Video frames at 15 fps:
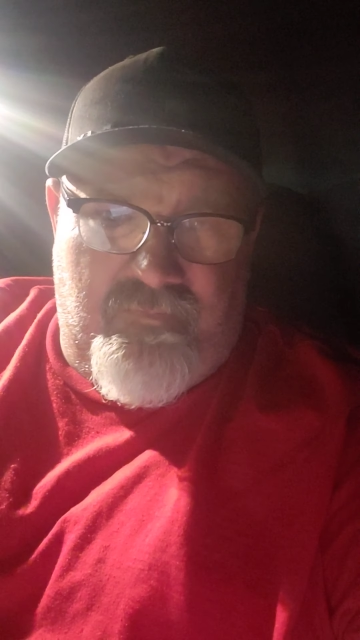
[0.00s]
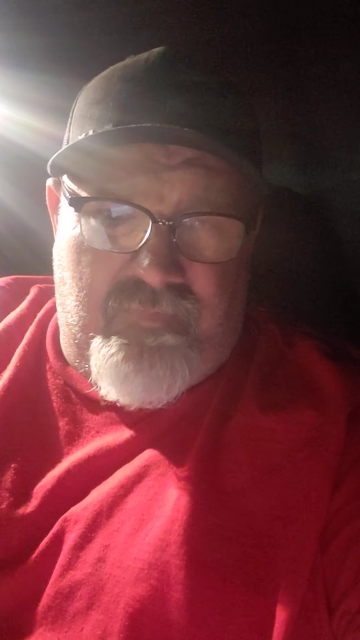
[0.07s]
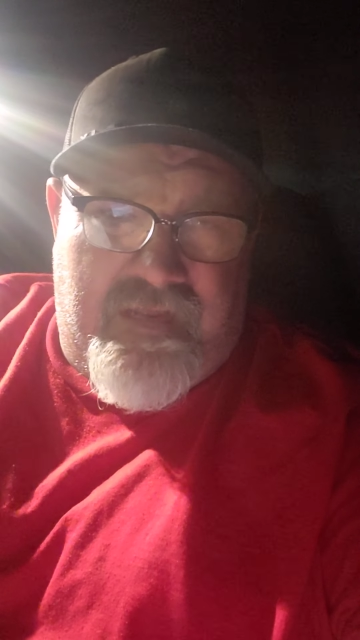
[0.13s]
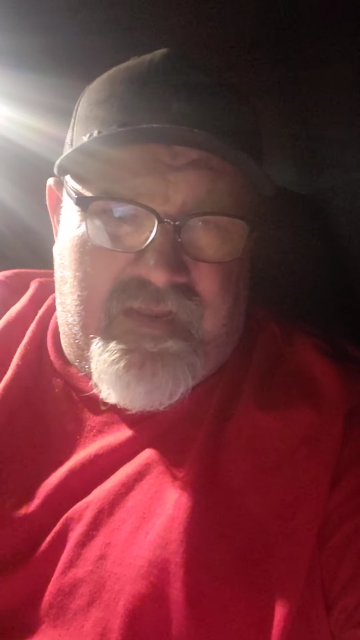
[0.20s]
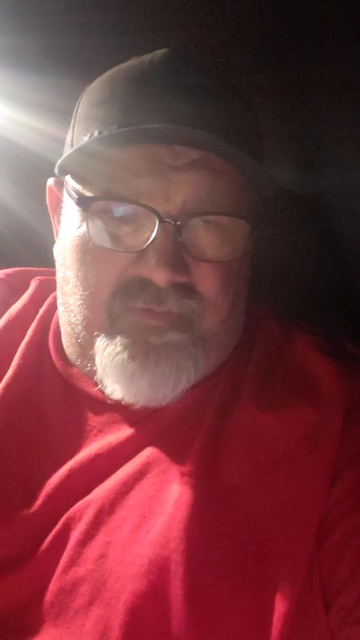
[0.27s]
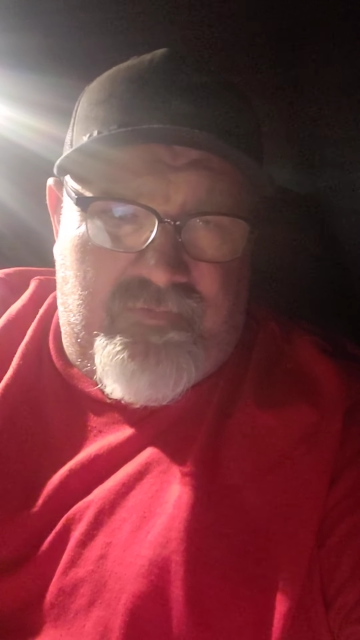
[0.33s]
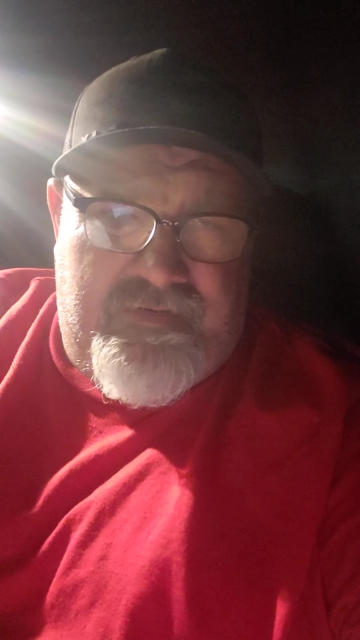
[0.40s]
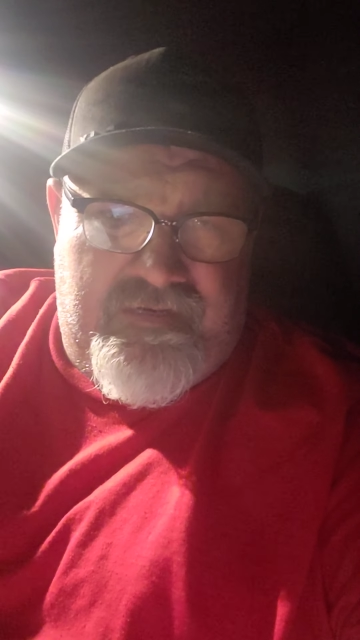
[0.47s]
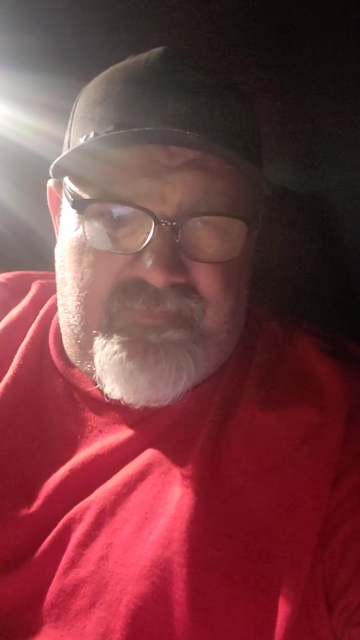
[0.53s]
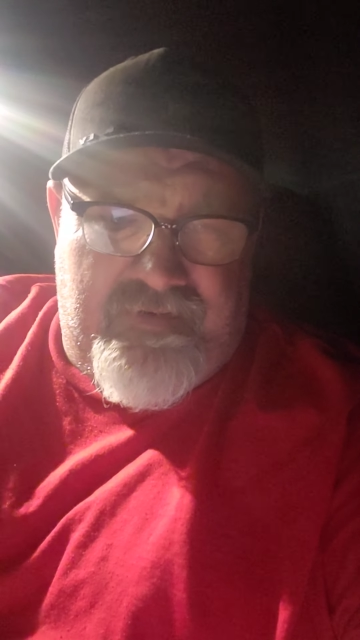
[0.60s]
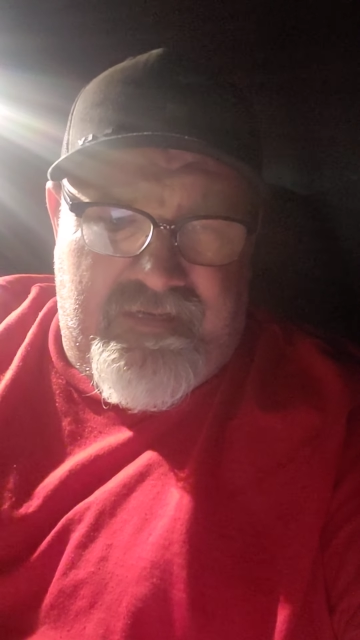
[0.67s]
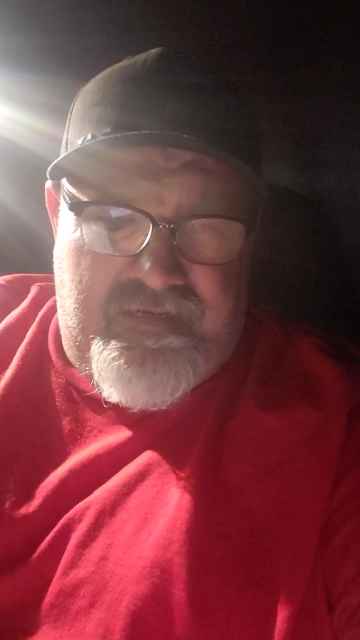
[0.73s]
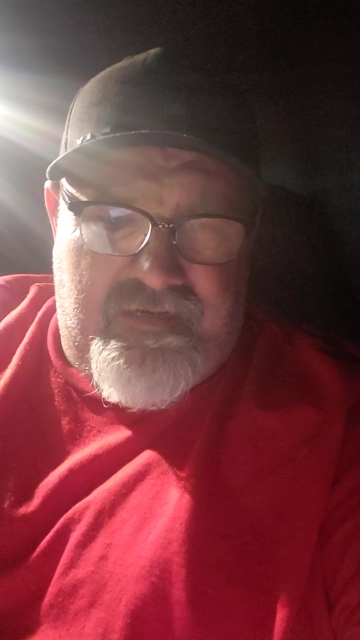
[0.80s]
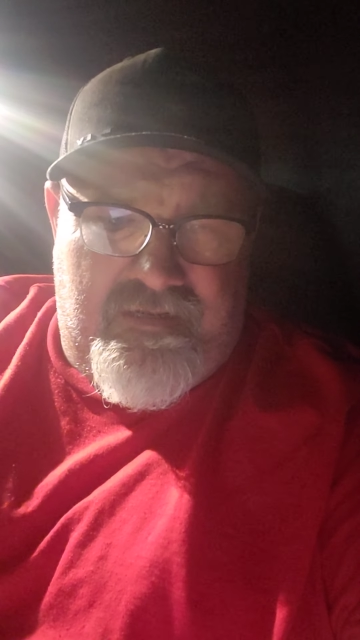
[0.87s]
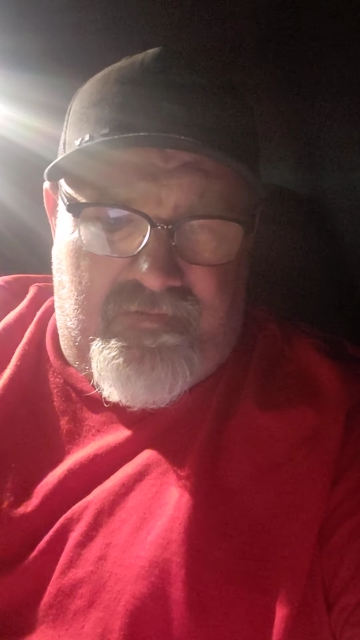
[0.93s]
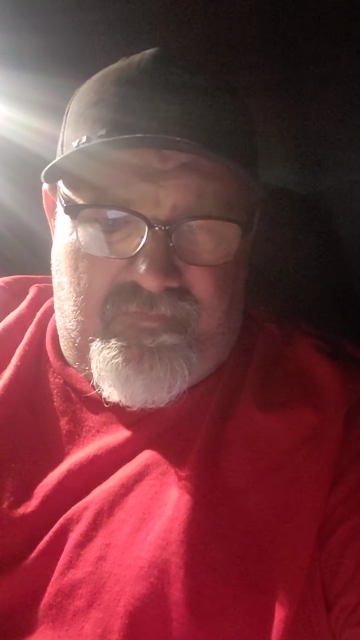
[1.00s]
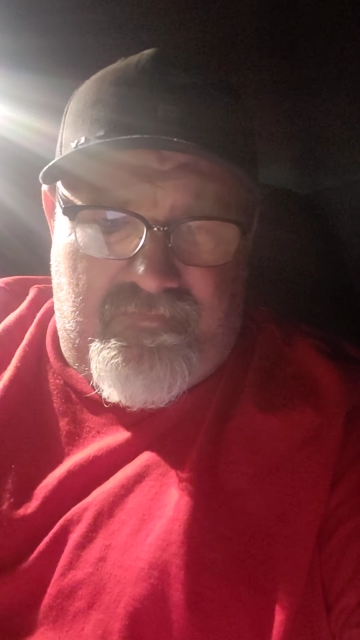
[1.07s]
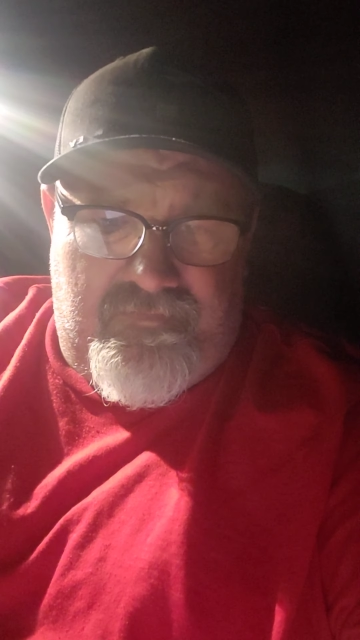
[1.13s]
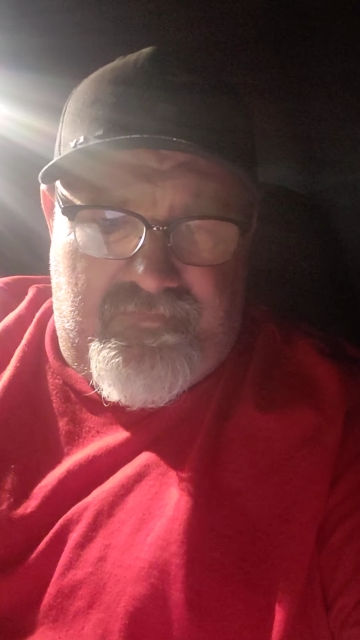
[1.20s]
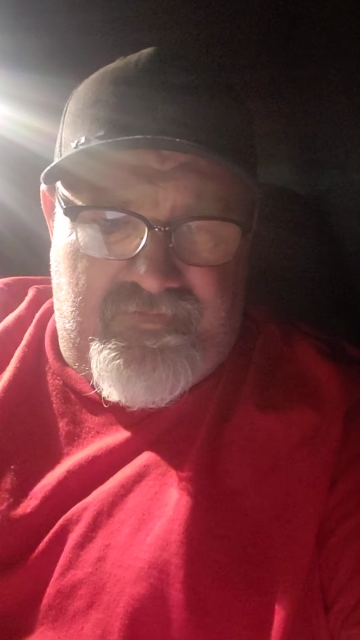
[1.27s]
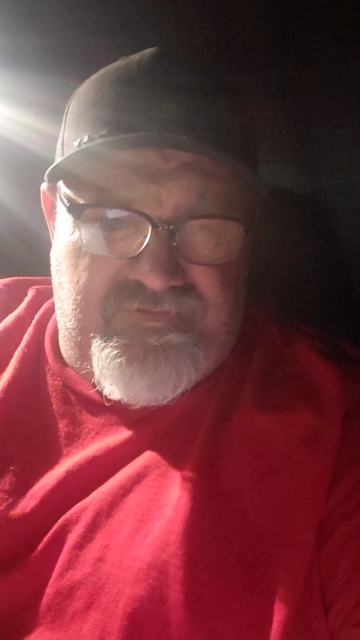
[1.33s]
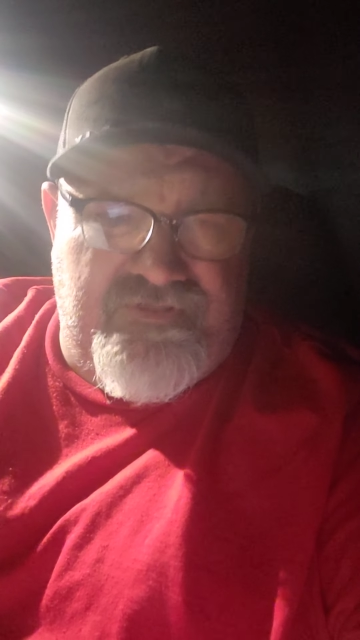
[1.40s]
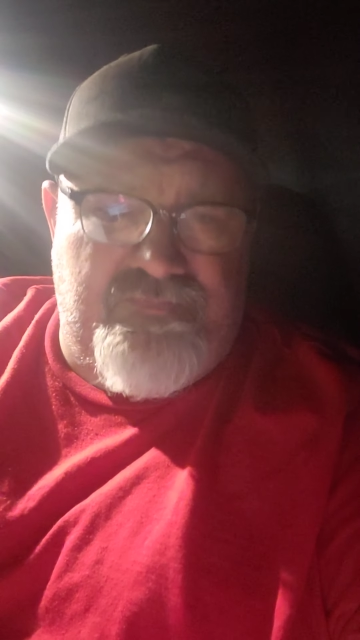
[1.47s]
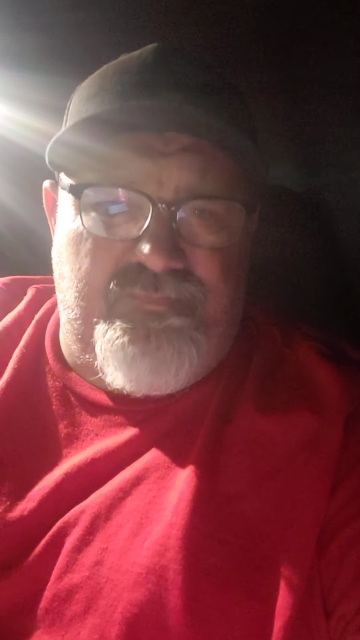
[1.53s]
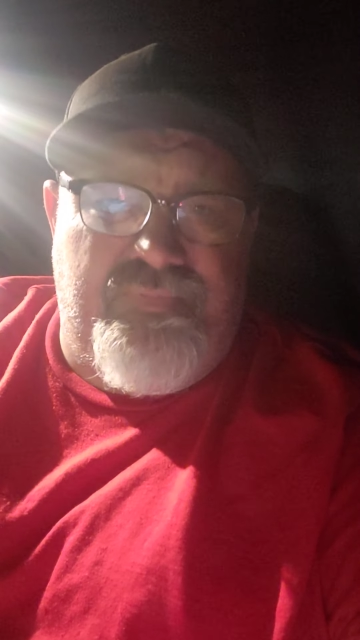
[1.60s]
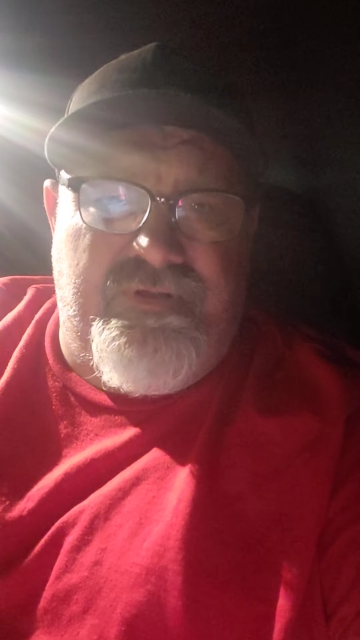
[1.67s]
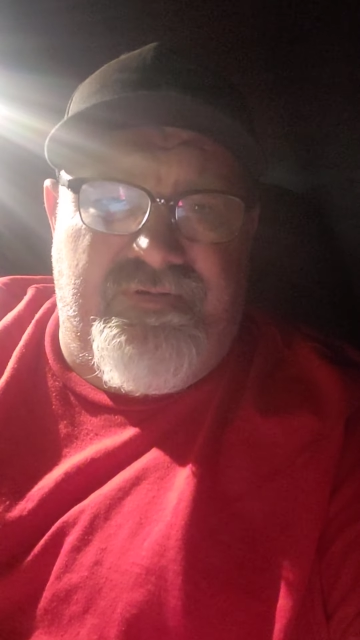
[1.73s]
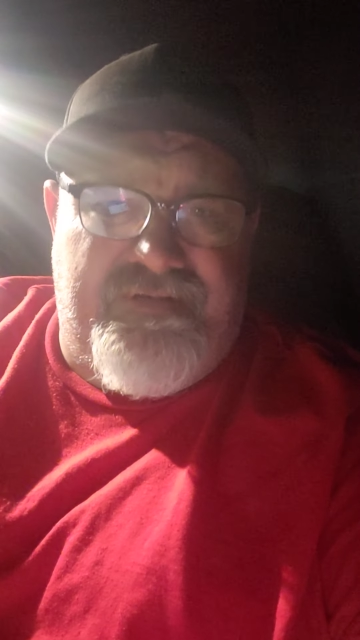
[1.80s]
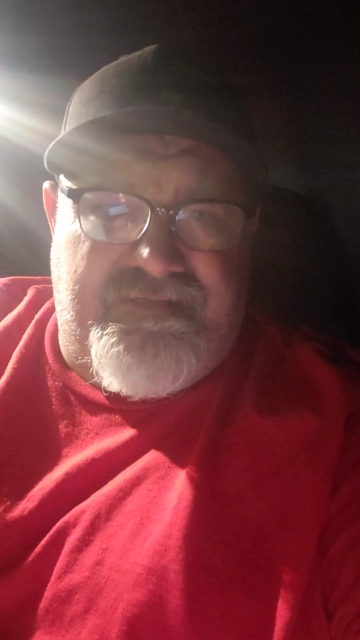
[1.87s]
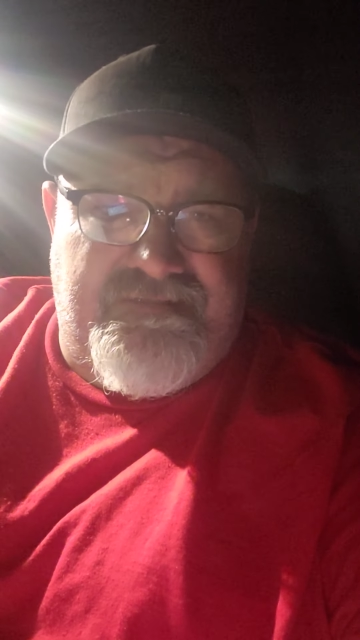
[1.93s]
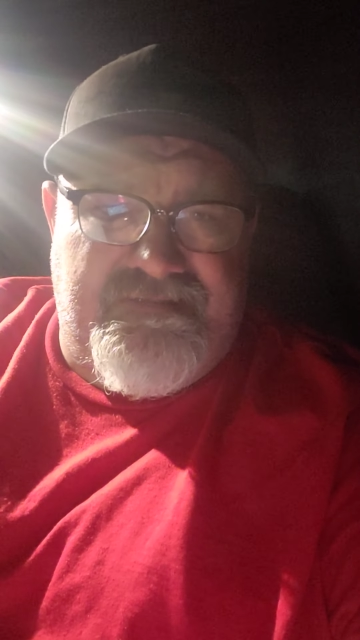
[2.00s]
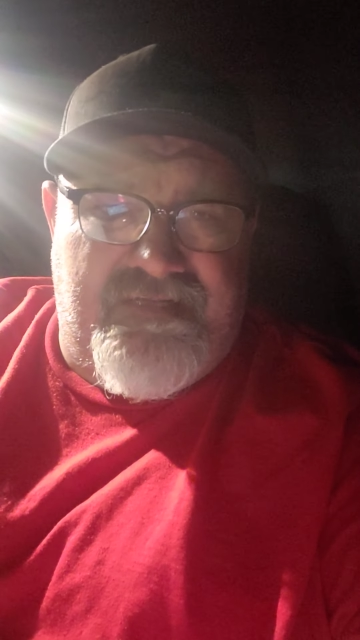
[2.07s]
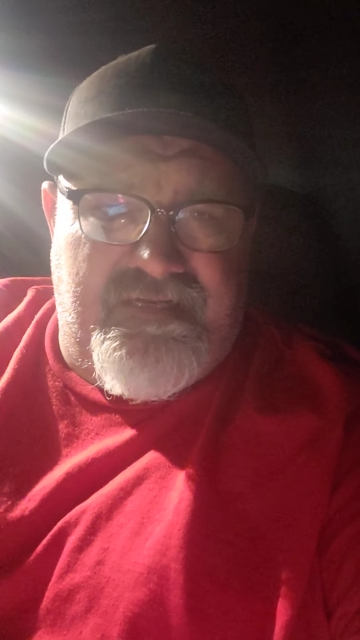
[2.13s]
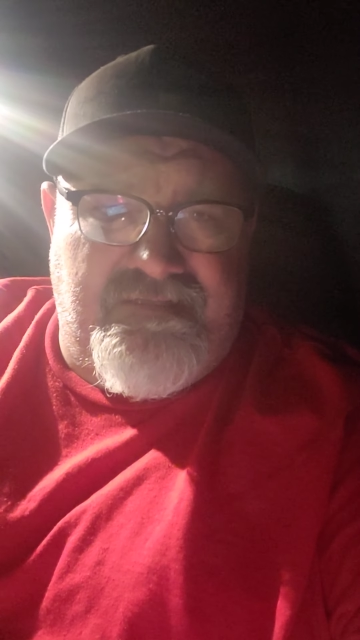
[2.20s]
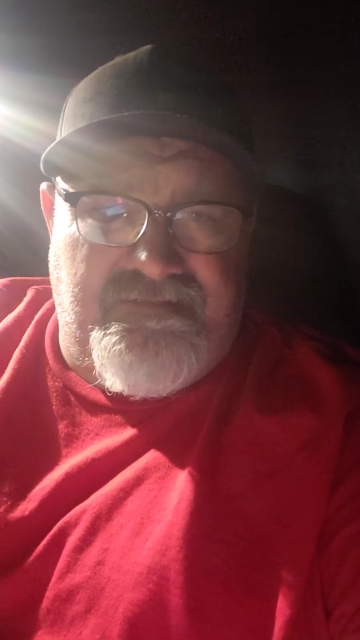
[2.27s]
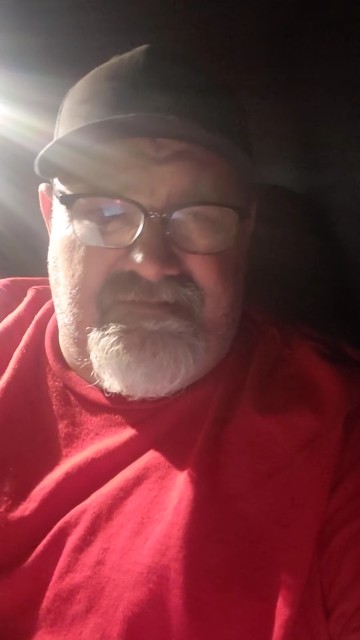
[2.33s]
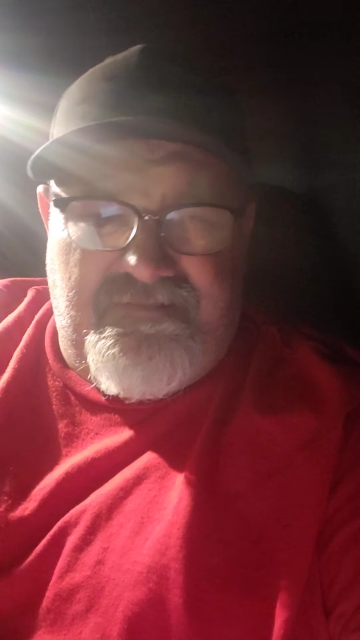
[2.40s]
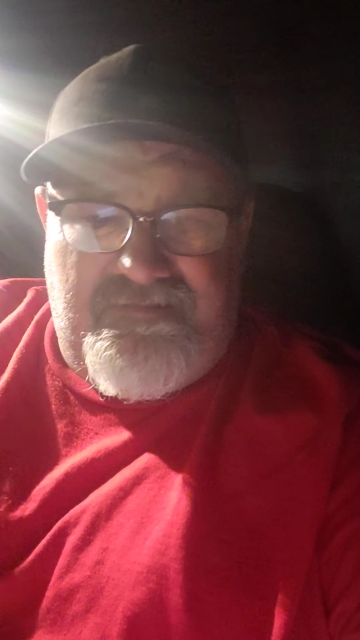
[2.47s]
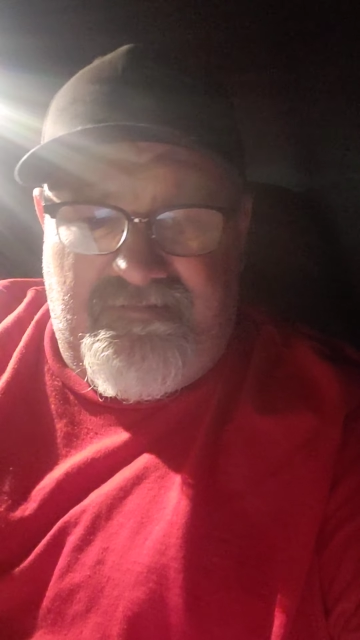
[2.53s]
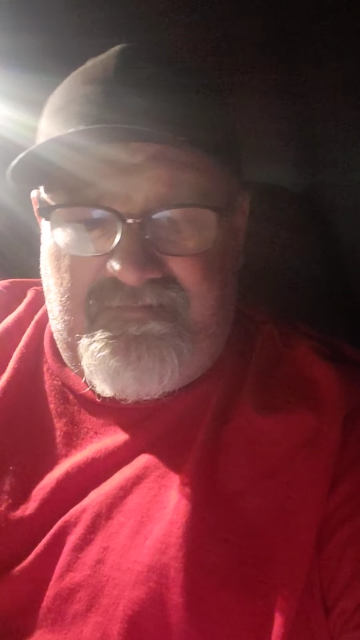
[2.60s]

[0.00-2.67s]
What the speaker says: how would anybody know? They're just building sites.